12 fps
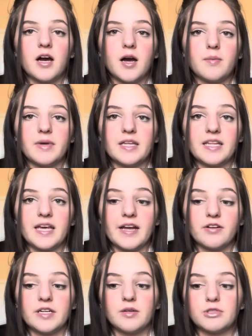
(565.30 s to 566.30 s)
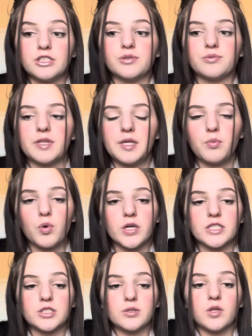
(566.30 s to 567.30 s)
in the area, which is really important
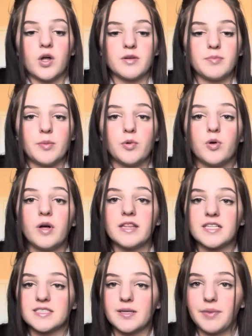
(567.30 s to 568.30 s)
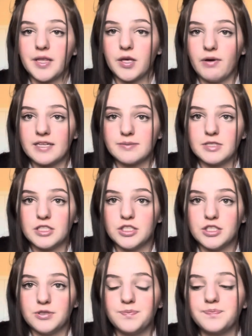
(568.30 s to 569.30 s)
to a lot of people, and that's something you asked me to
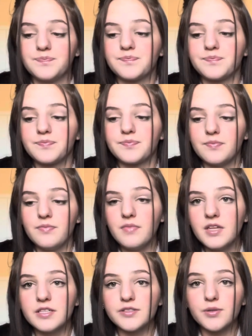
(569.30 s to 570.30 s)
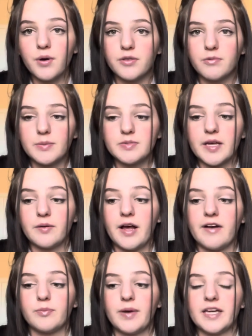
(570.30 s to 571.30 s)
do. So on the website, I have a
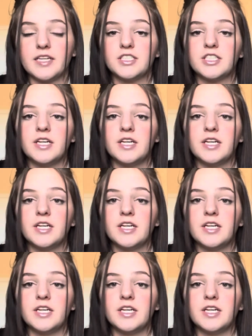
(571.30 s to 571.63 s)
page